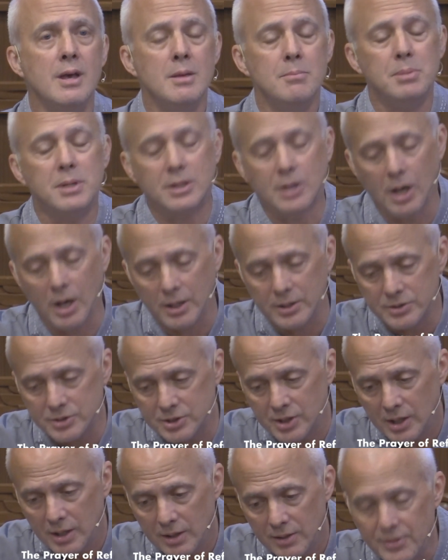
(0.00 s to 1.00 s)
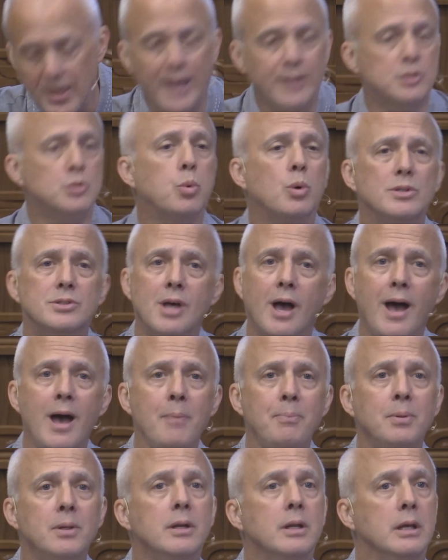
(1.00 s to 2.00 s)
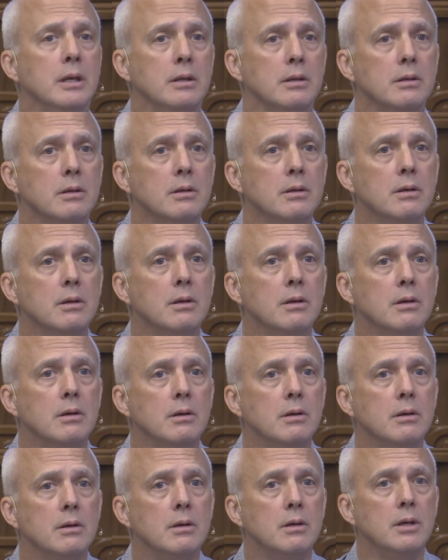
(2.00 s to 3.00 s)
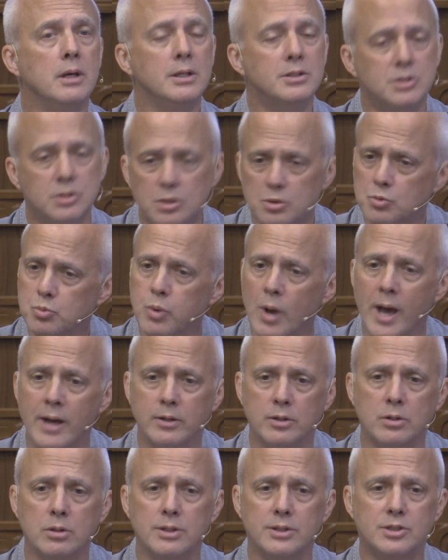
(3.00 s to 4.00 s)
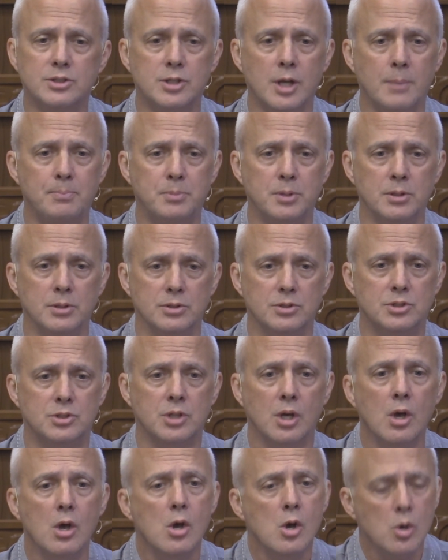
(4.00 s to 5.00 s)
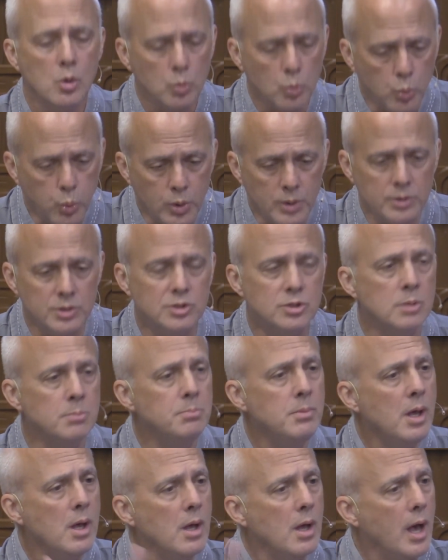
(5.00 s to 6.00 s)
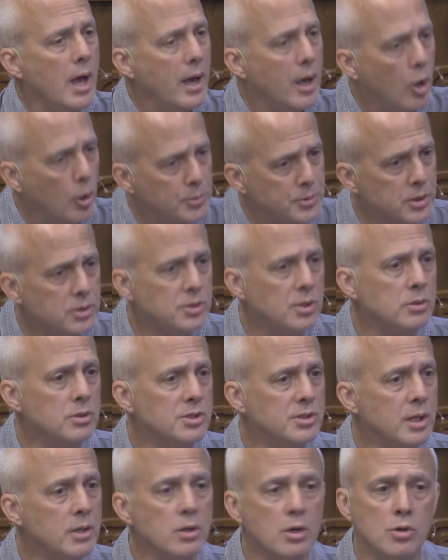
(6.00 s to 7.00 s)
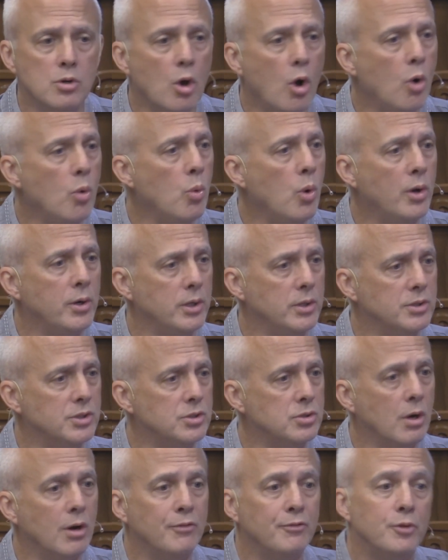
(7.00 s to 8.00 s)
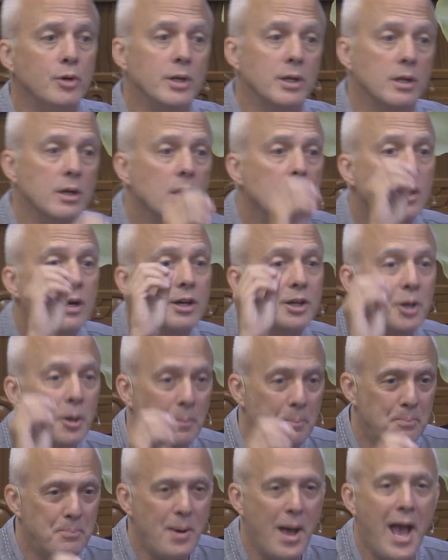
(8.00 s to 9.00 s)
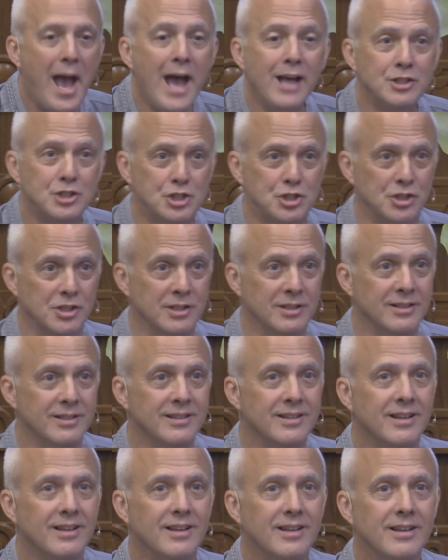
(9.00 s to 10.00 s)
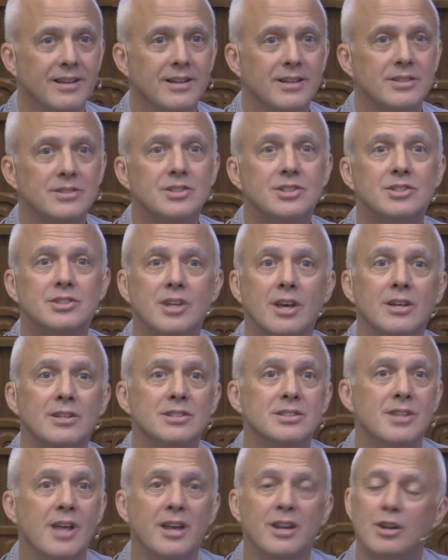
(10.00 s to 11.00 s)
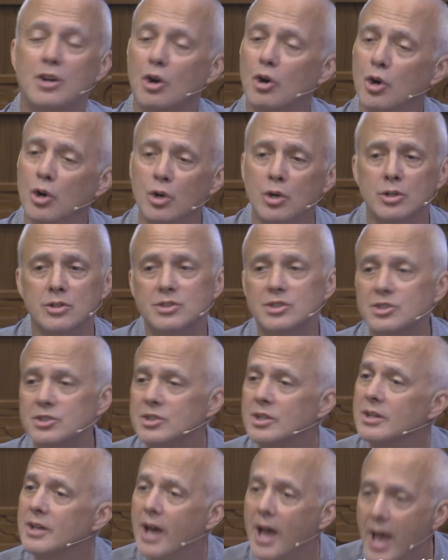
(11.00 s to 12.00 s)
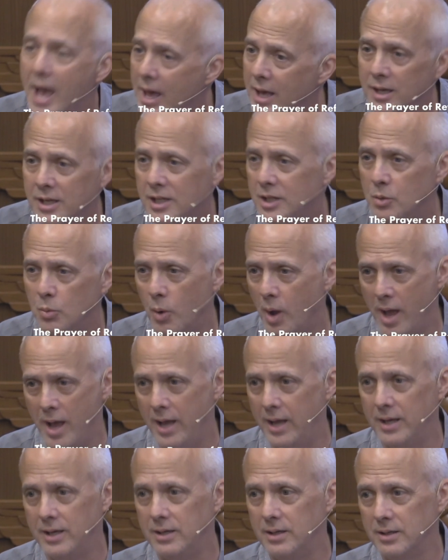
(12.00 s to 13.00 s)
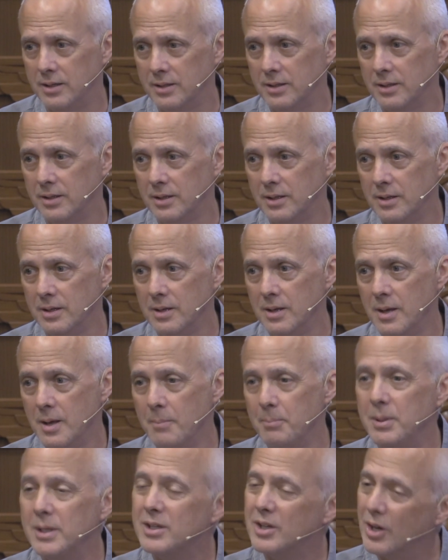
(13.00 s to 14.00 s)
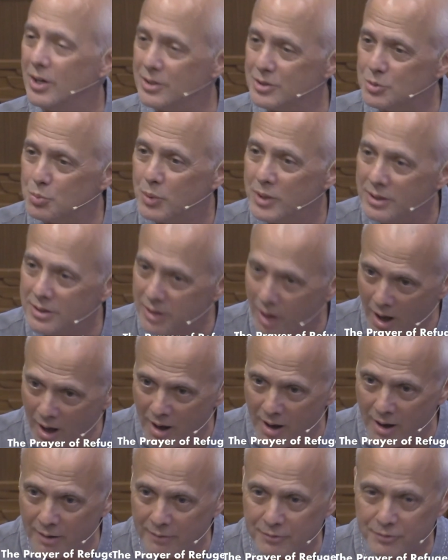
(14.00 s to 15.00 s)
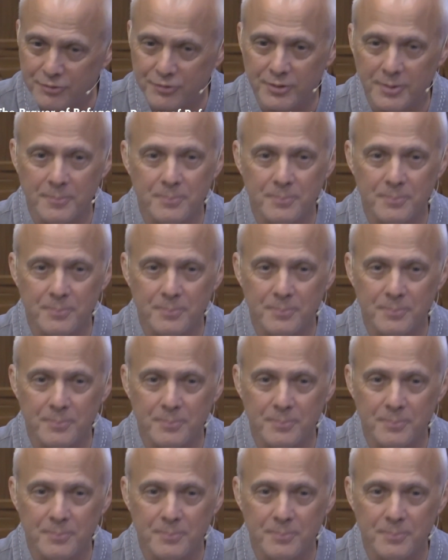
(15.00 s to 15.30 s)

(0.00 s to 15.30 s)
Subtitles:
Because that's what's happening. It's this radical acceptance. Wisdom helps us understand that no one is suffering. Compassion says that it hurts anyway because we love.